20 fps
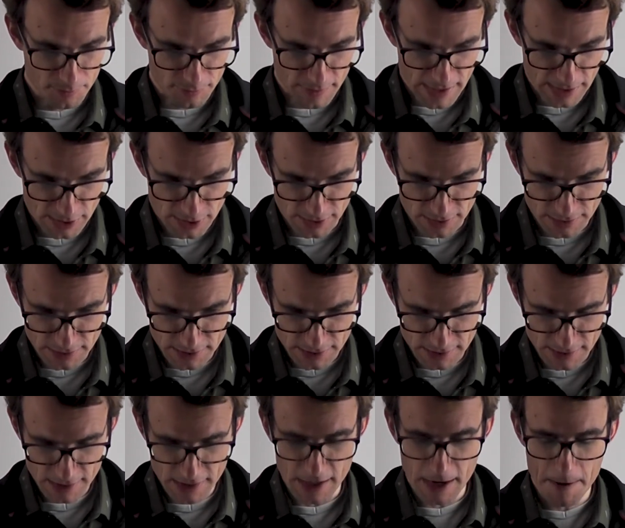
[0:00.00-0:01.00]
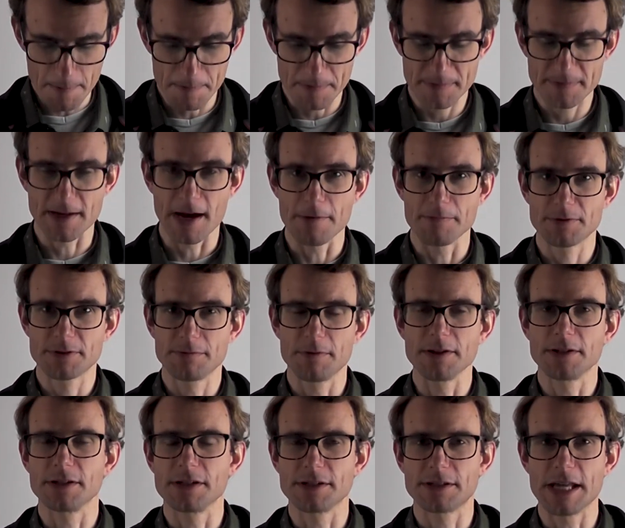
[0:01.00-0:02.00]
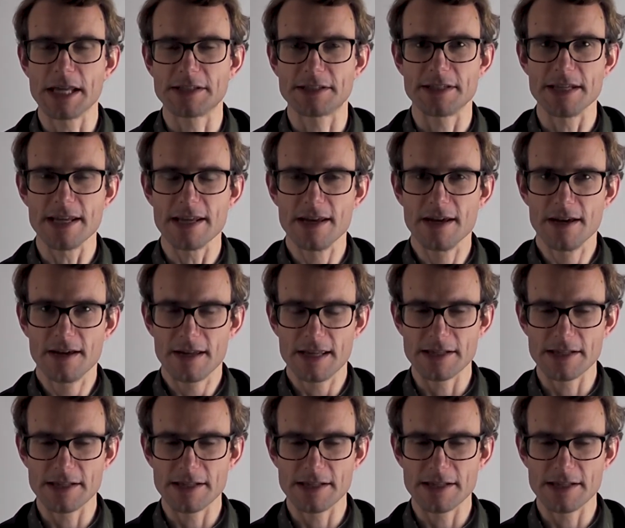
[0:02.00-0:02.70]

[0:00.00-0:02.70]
fractions times, but it's the